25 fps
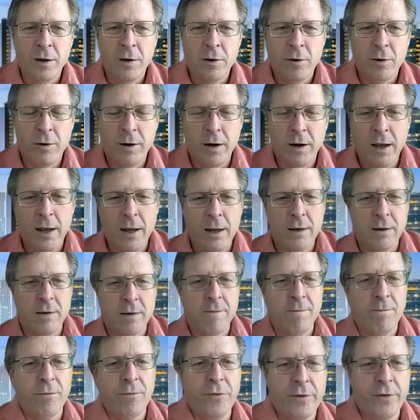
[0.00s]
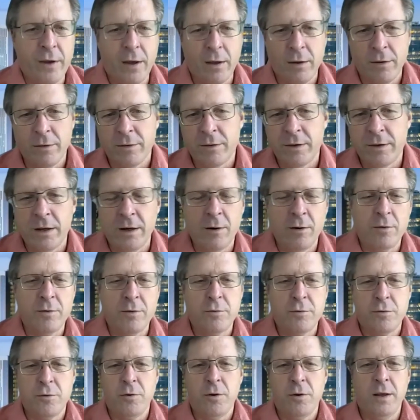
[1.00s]
create cells that are
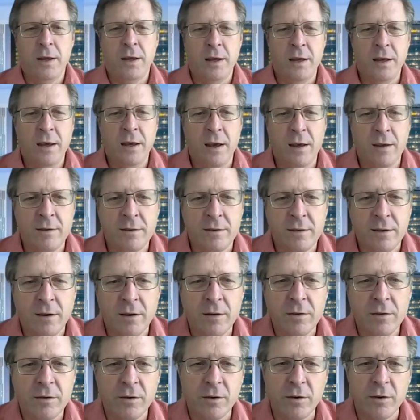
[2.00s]
truly ES cells.